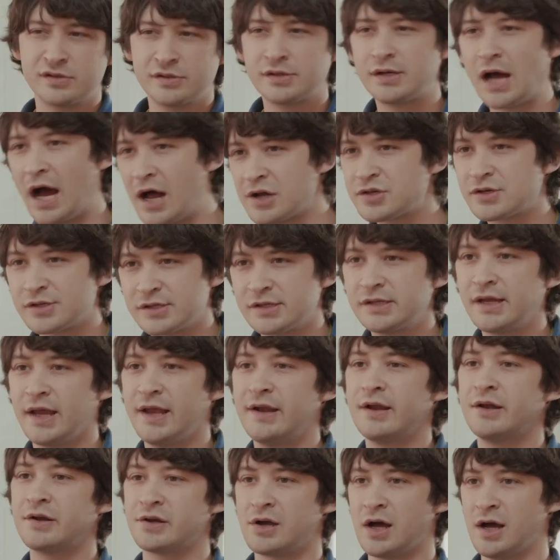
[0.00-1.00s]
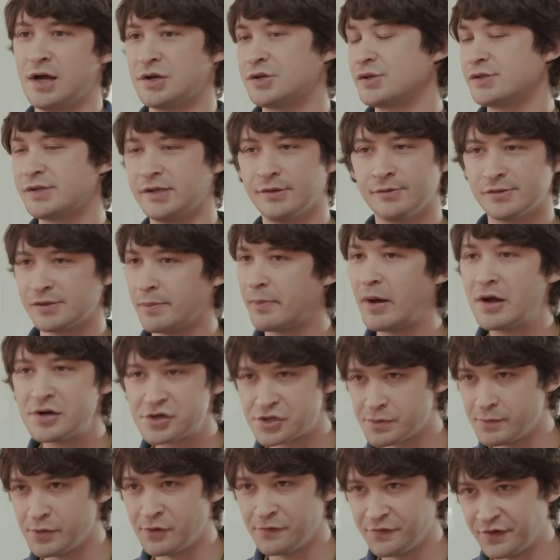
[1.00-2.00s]
consciously and unconsciously. It was a
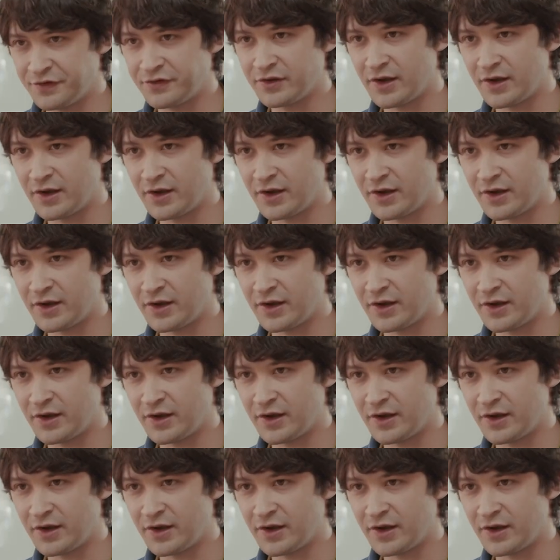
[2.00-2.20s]
bunch of movies that